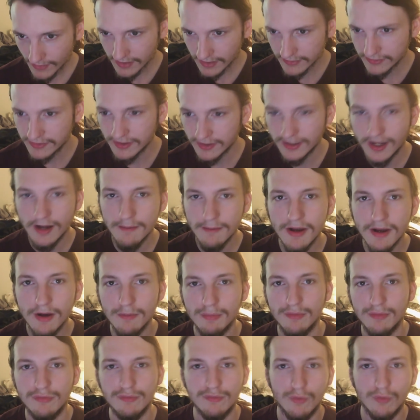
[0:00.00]
to come
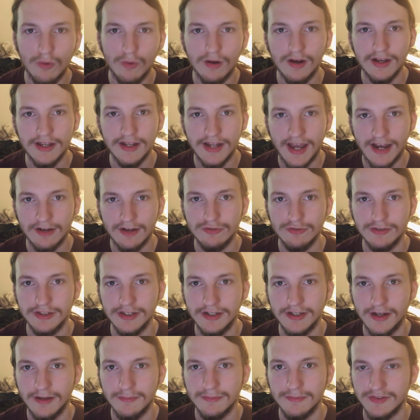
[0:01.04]
out before it actually
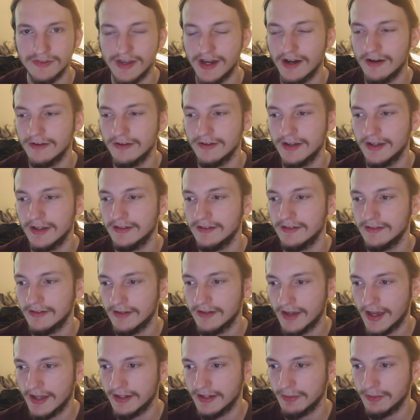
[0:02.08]
comes out and
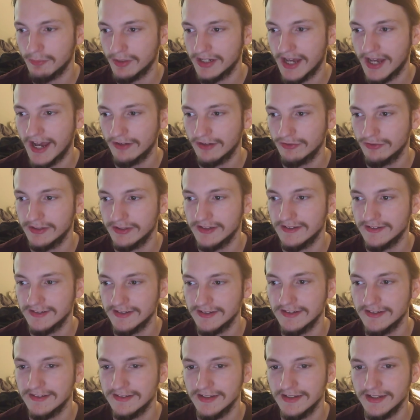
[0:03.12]
anyone actually
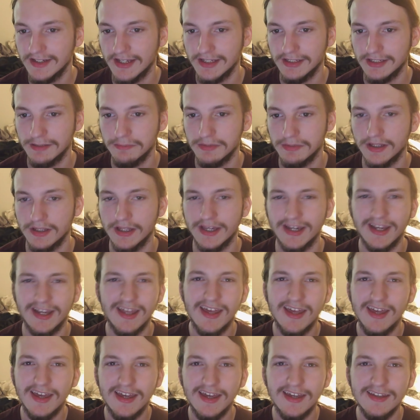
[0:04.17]
sees it, and to be like,
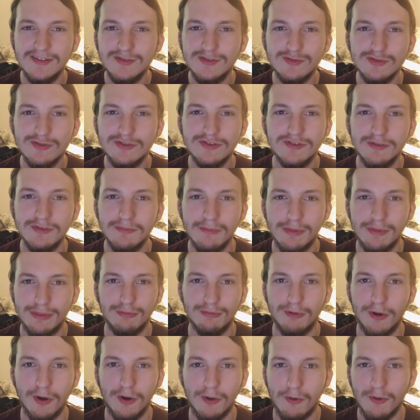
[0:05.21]
it's just some
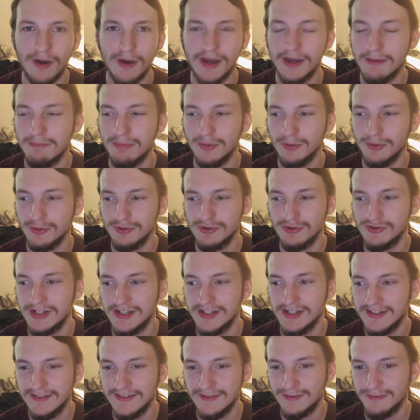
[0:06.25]
throwaway
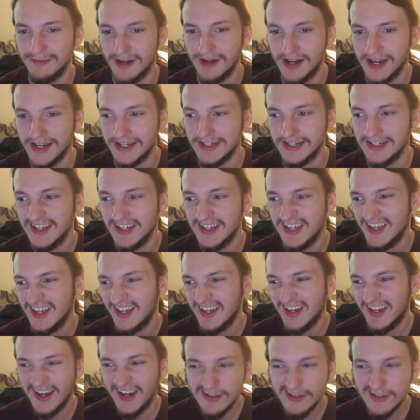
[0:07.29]
bullshit, it's fine.
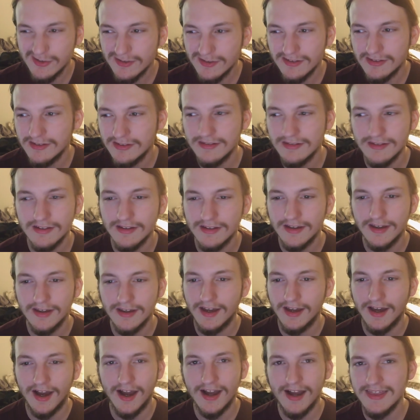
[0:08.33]

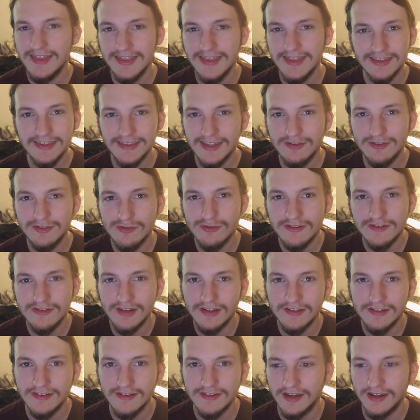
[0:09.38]
I think that just
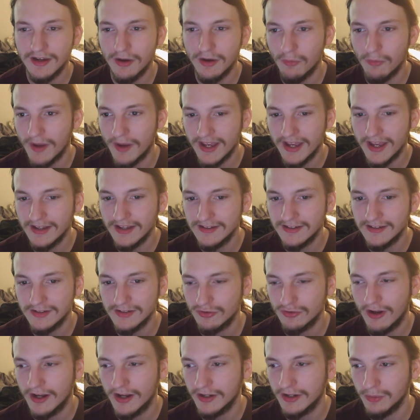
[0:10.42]
sounds like a way to
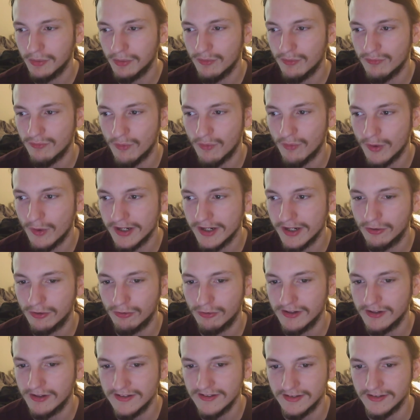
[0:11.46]
try to avoid
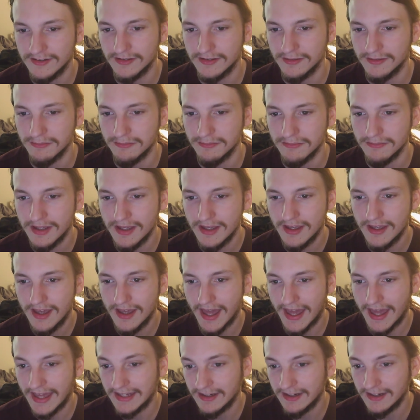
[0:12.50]
criticism.
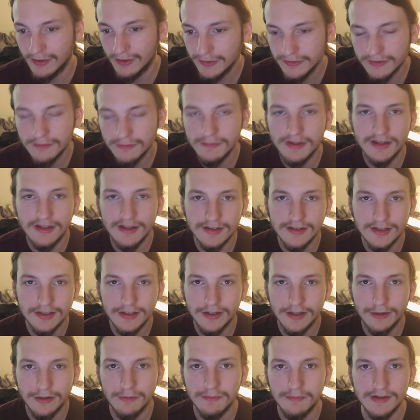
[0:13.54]
And it also makes it
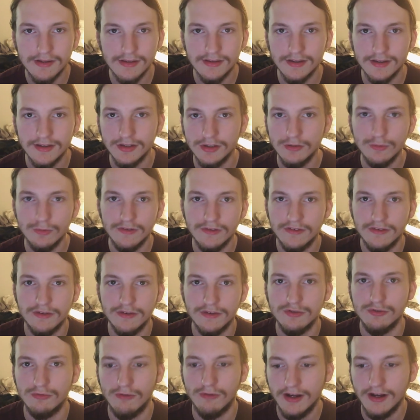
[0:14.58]
clear to me that you as the
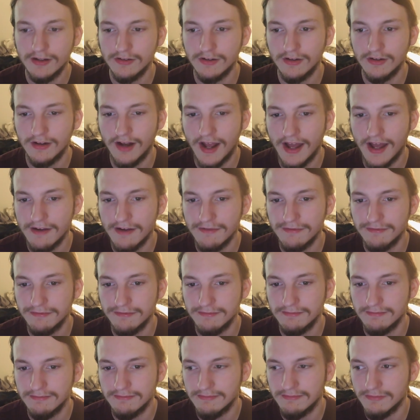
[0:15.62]
director have
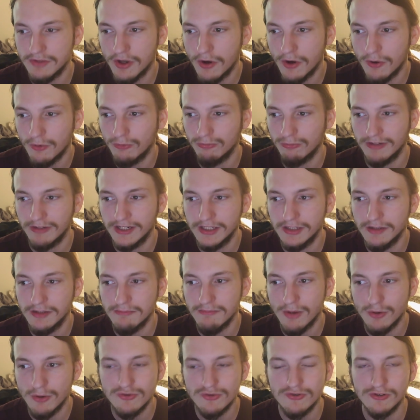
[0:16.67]
no real
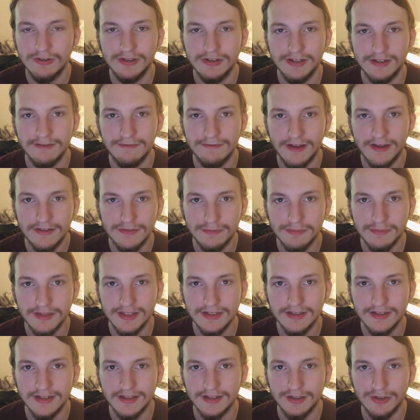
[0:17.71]
emotional
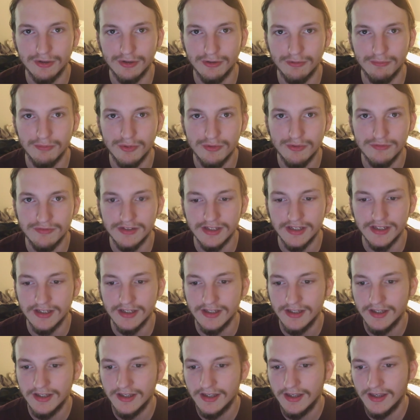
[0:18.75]
investment in your movie,
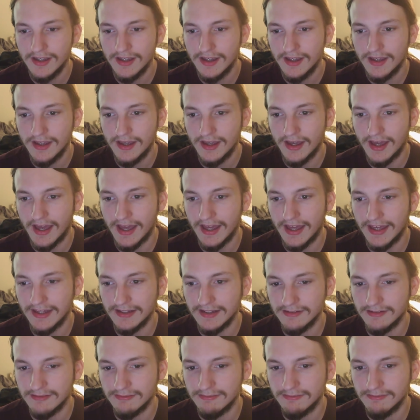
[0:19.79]

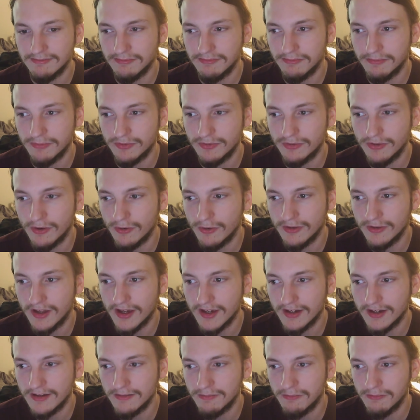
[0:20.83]
and so,
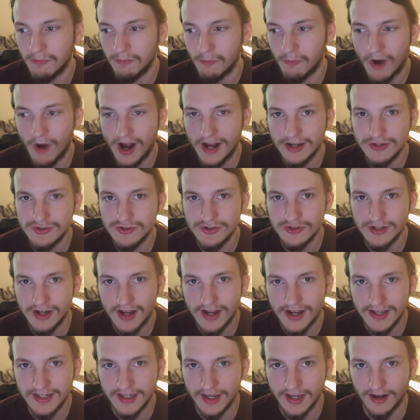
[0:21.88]
like, why should
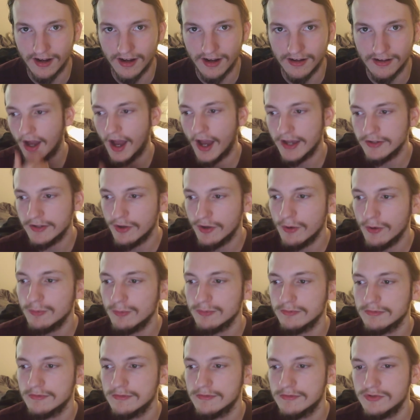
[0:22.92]
I care? I
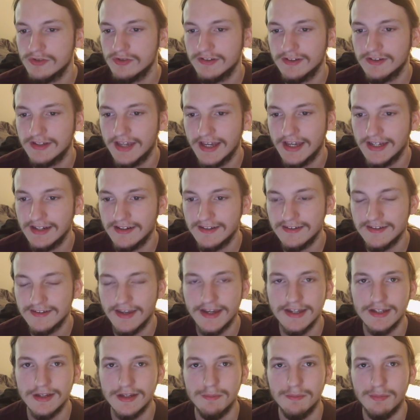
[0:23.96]
don't just get
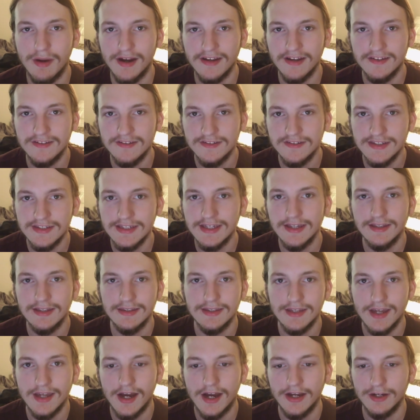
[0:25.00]
excited by seeing
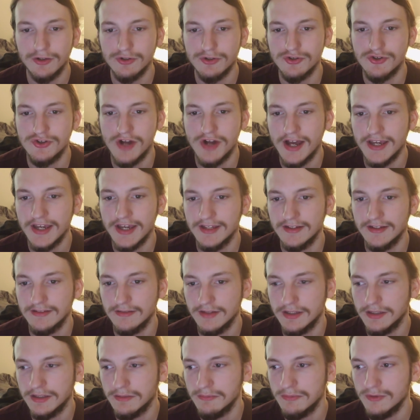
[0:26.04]
the Iron Giant
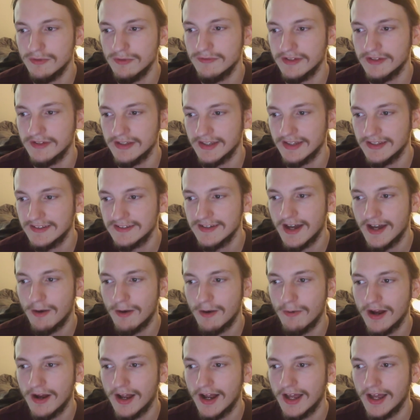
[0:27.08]
in a movie. That's not
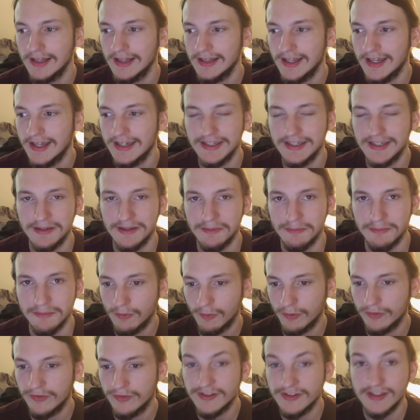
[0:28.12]
why I like him.
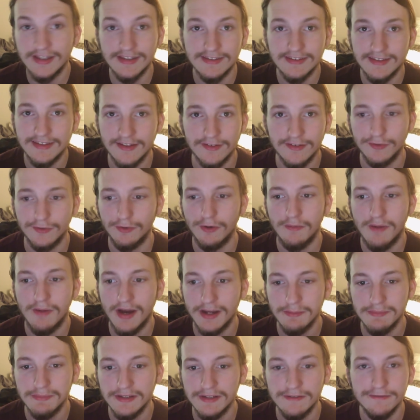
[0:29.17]
Or seeing things that
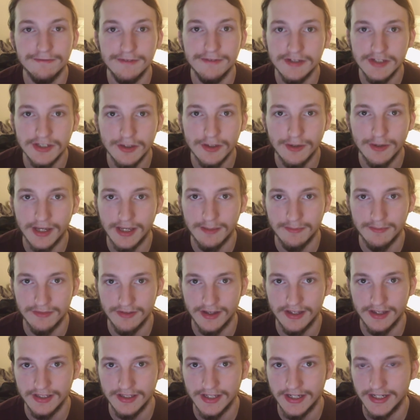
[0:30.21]
remind me of video games
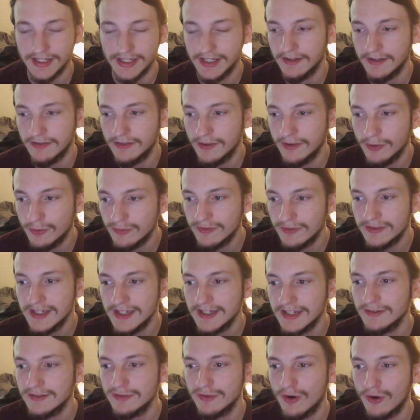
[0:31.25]
I like. Those
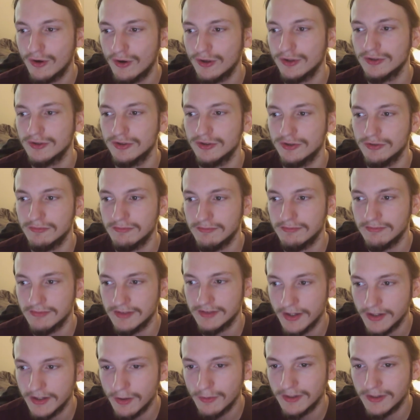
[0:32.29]
things aren't,
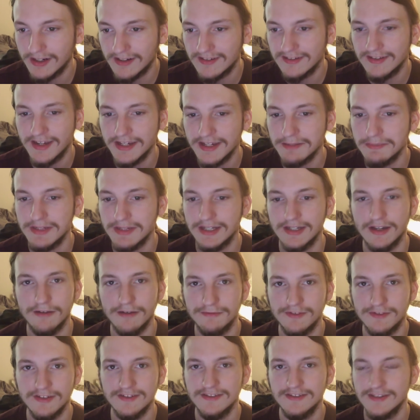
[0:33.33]
they don't excite me
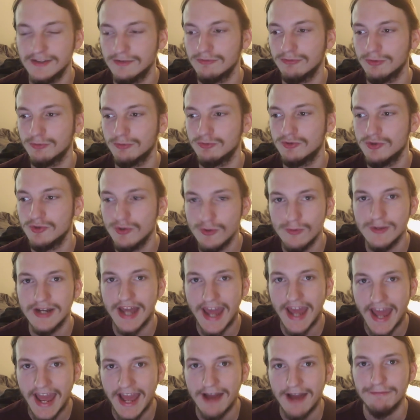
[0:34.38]
enough to sit through
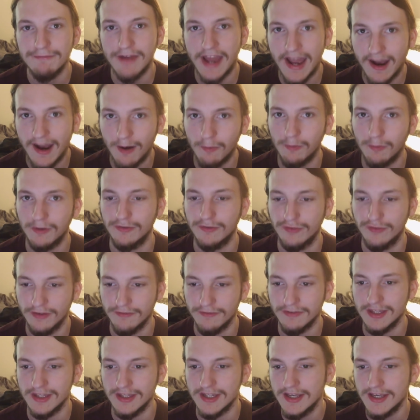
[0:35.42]
2.5 hours
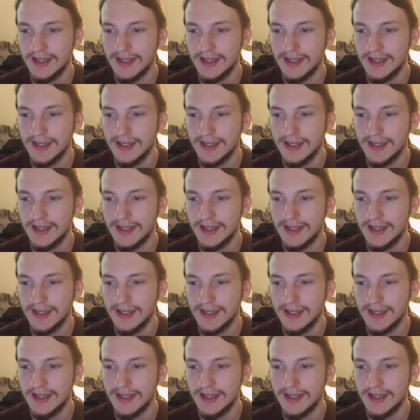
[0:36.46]
of it